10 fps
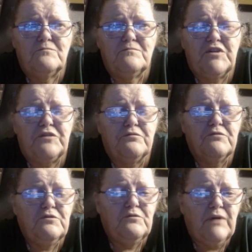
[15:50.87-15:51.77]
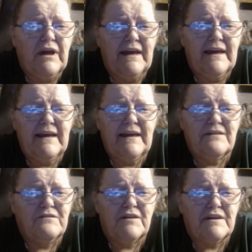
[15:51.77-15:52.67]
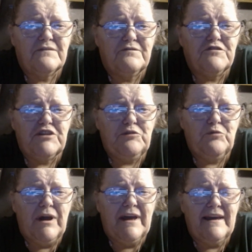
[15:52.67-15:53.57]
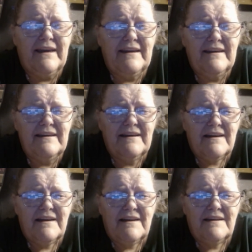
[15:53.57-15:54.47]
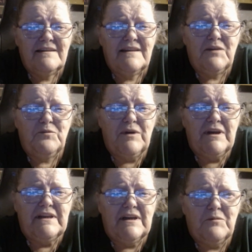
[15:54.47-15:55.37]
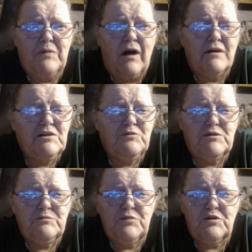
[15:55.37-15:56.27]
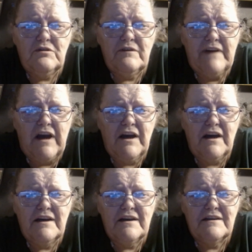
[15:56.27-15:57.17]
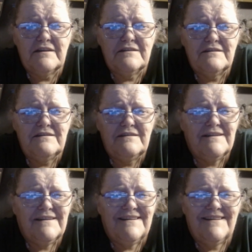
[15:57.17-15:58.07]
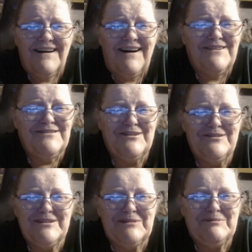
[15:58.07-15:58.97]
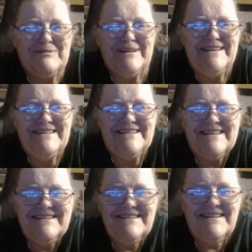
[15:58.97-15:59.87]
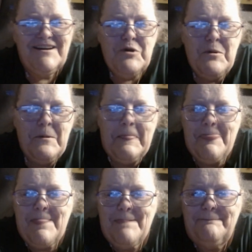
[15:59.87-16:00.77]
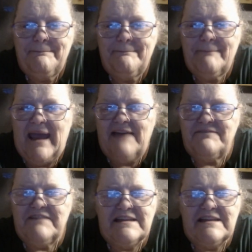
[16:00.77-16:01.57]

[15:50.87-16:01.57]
the thruway, the freeway. They went up Hollywood Boulevard, all over the place, and half the